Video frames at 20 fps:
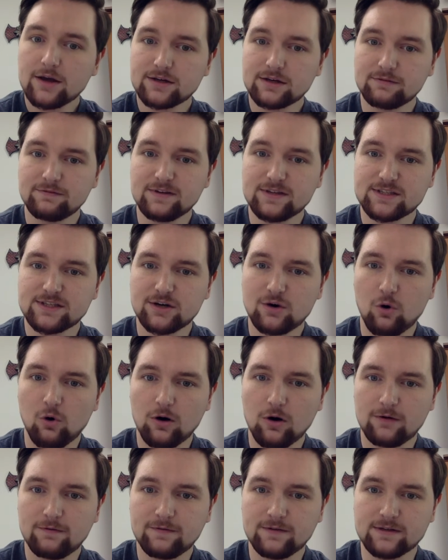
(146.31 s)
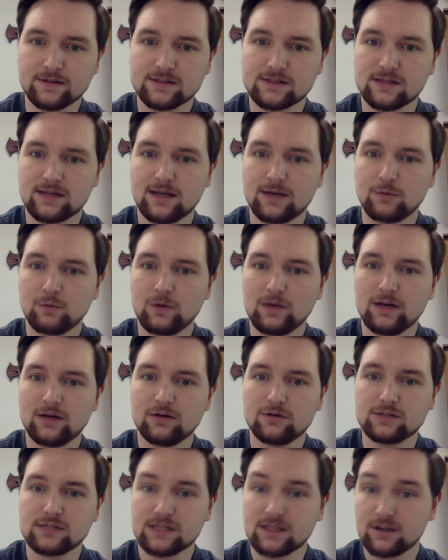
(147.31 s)
to visit orphans and
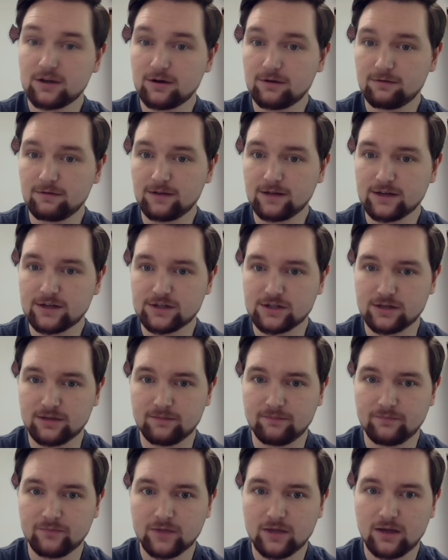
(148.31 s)
widows in their affliction,